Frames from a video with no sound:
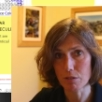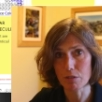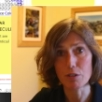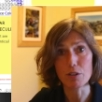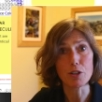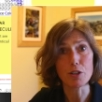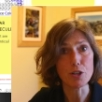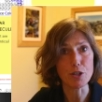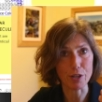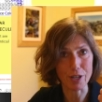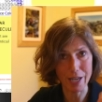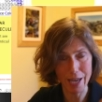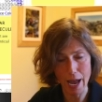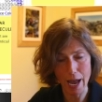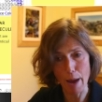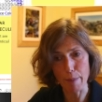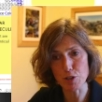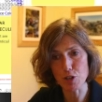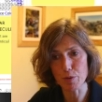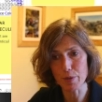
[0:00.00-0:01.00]
You're
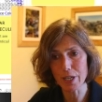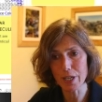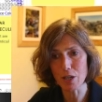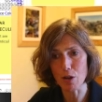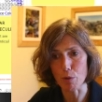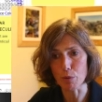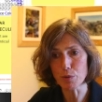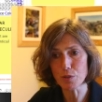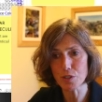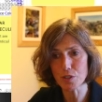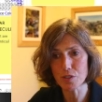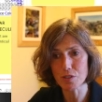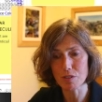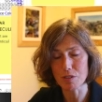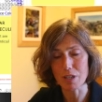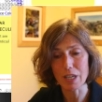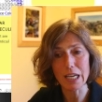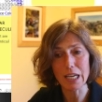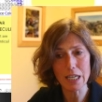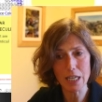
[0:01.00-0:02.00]
capturing notes
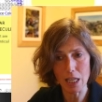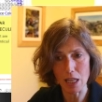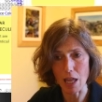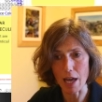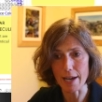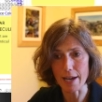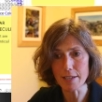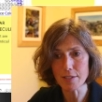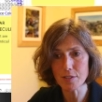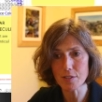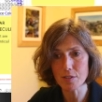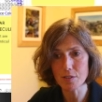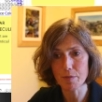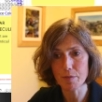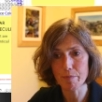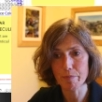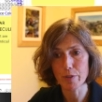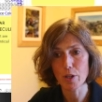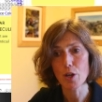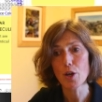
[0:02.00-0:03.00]
in class.
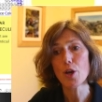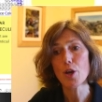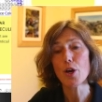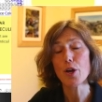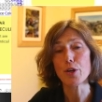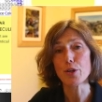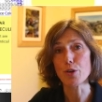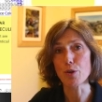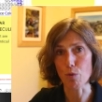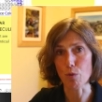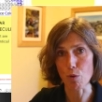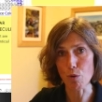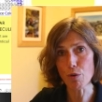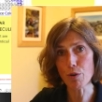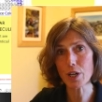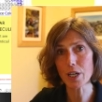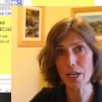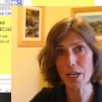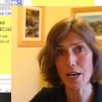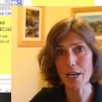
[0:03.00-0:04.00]
You're
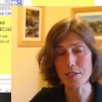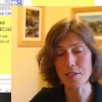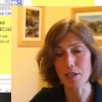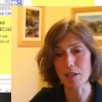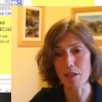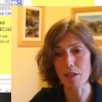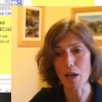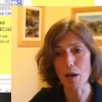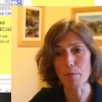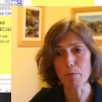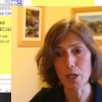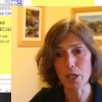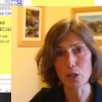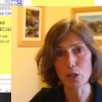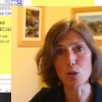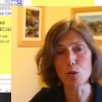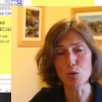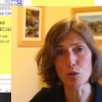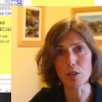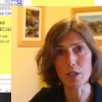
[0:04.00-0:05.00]
organizing them in
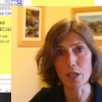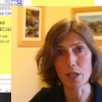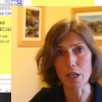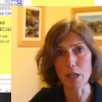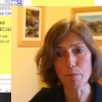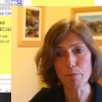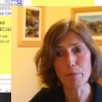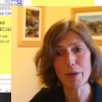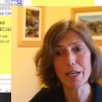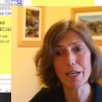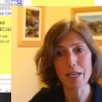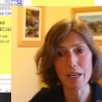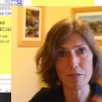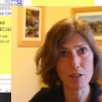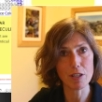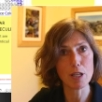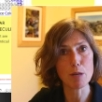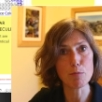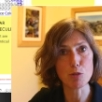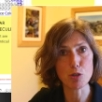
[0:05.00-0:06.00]
Google Keep by
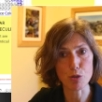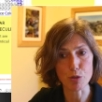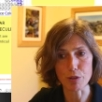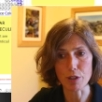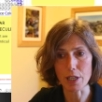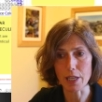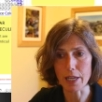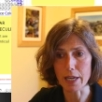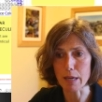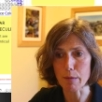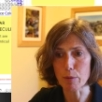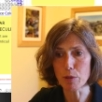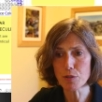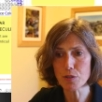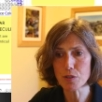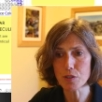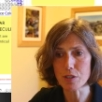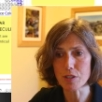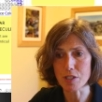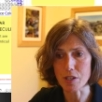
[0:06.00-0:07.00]
giving them certain
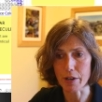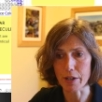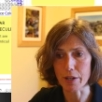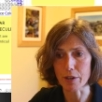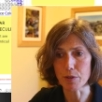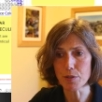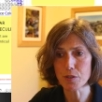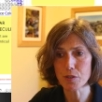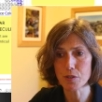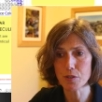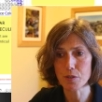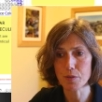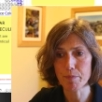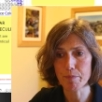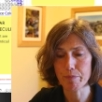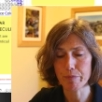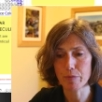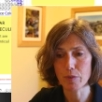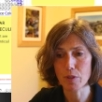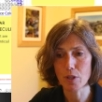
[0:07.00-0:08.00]
labels and titles.
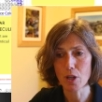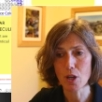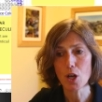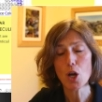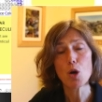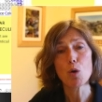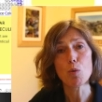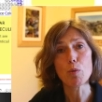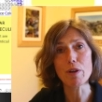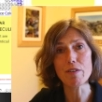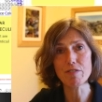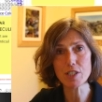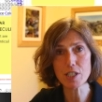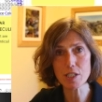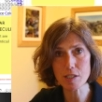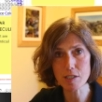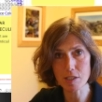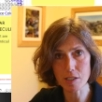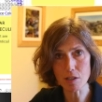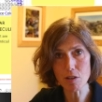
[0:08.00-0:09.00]
We've
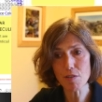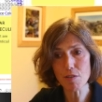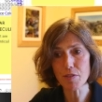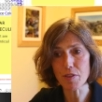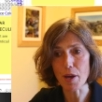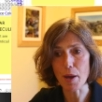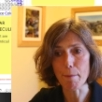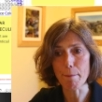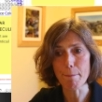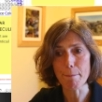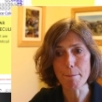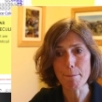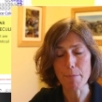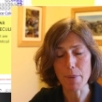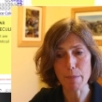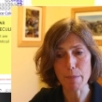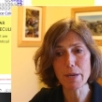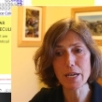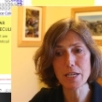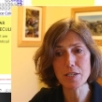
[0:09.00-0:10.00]
distilled them
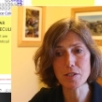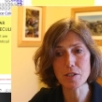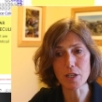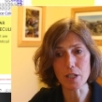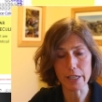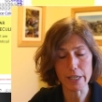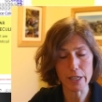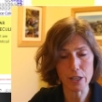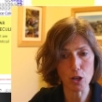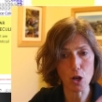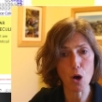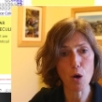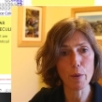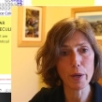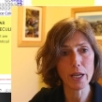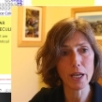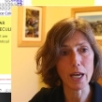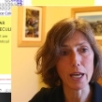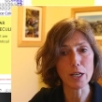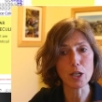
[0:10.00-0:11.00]
by basically
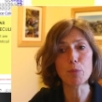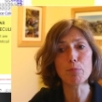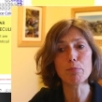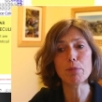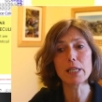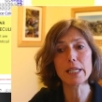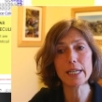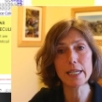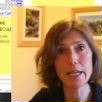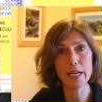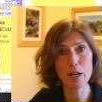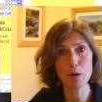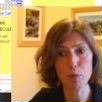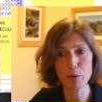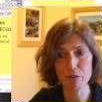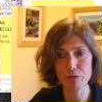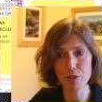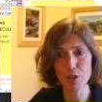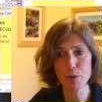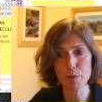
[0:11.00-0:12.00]
going and completing a
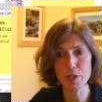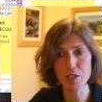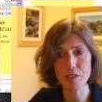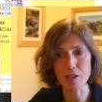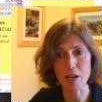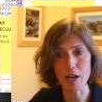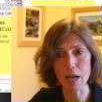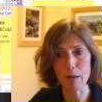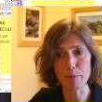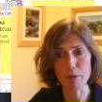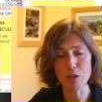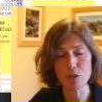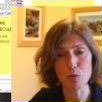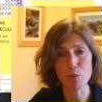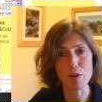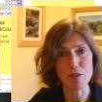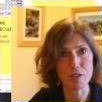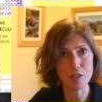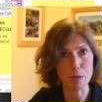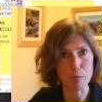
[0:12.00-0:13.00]
review assignment
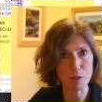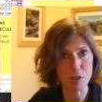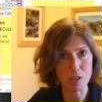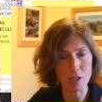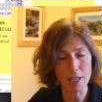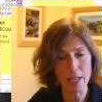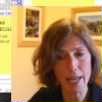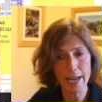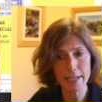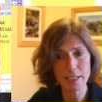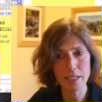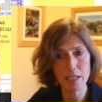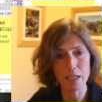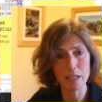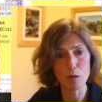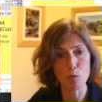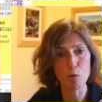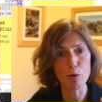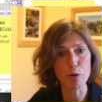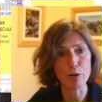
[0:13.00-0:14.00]
with some select
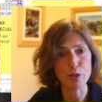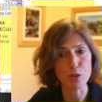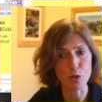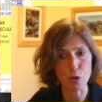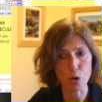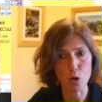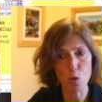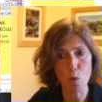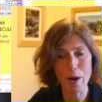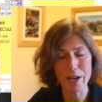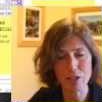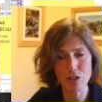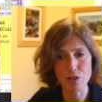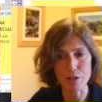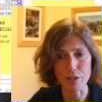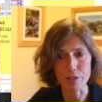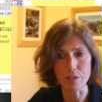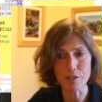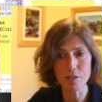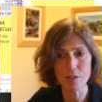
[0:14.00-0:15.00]
keywords or
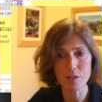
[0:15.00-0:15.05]
questions